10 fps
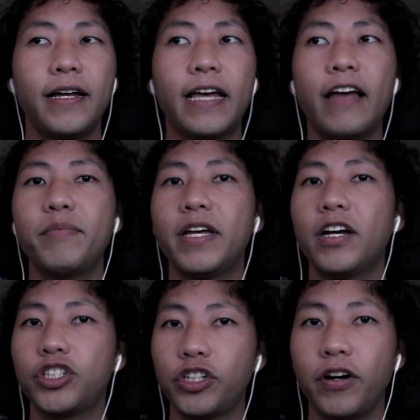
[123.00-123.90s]
It gave me
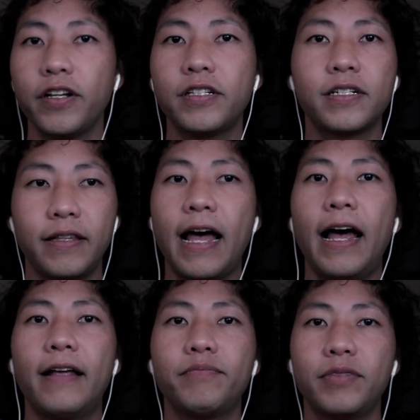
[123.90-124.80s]
assurance
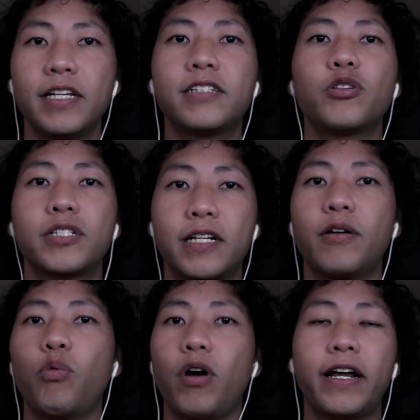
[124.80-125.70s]
that this was
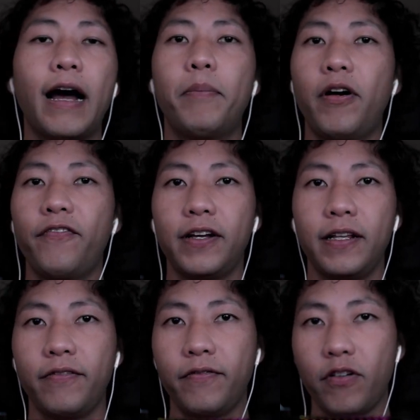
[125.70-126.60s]
gonna work out
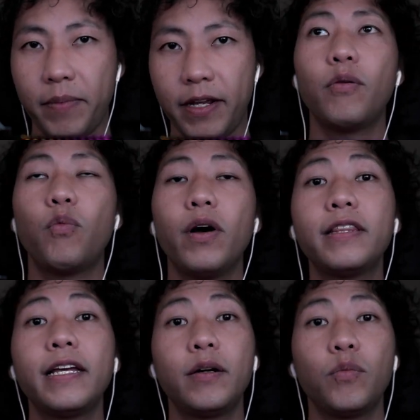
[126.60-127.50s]
perfectly for me. One
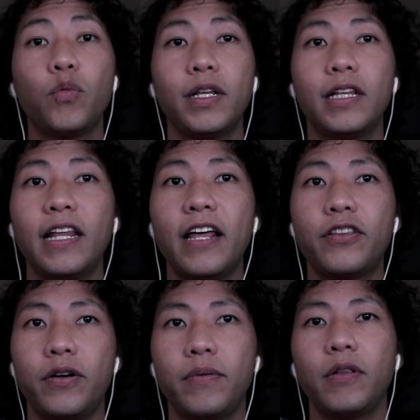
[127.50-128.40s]
thing with
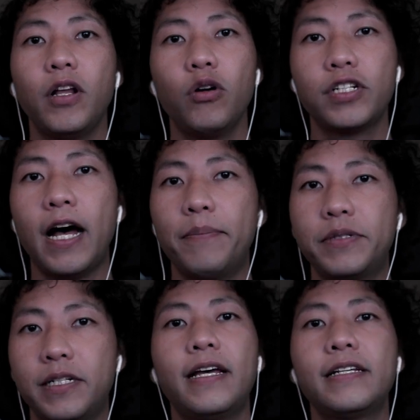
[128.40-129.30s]
leather low
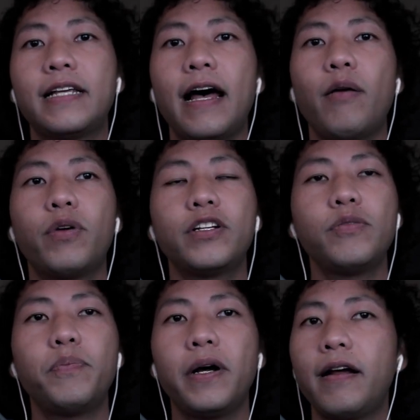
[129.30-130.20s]
tops is that when you
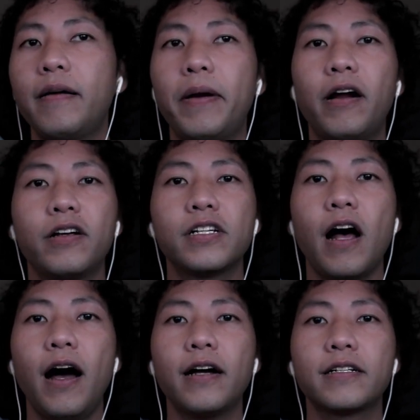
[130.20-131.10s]
put on a pair of
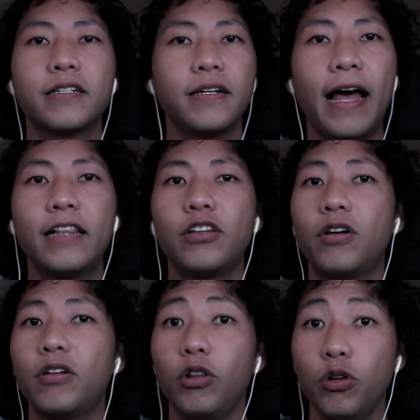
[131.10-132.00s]
socks and
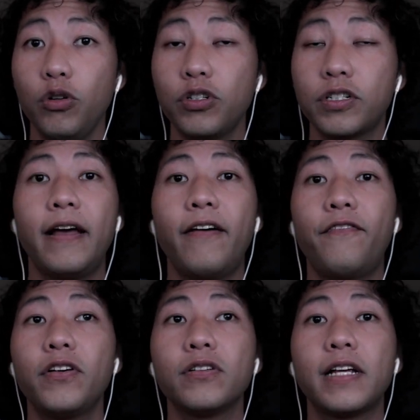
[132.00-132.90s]
they're loose, it
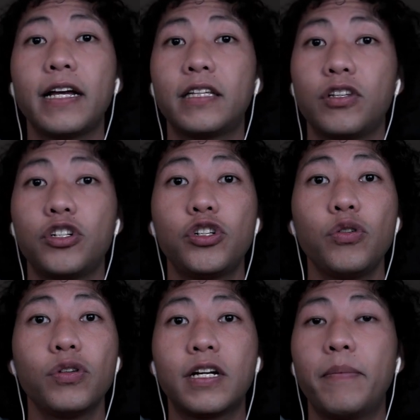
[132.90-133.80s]
feels like the
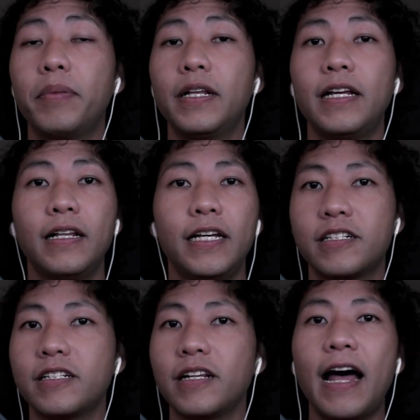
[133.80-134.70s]
shoe is completely
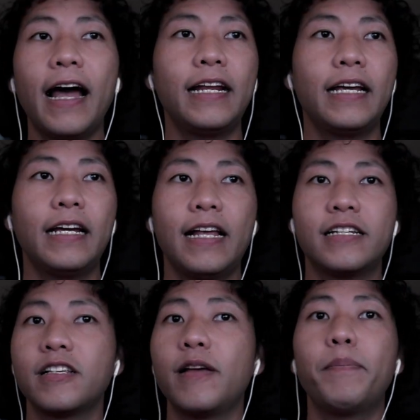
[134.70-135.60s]
sliding and
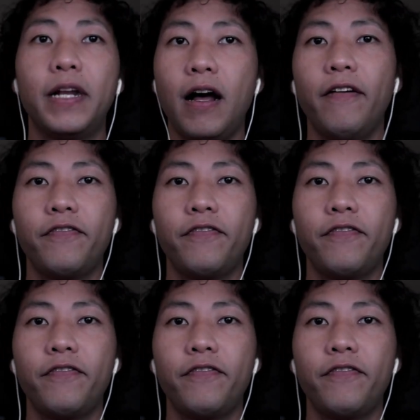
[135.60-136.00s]
slipping off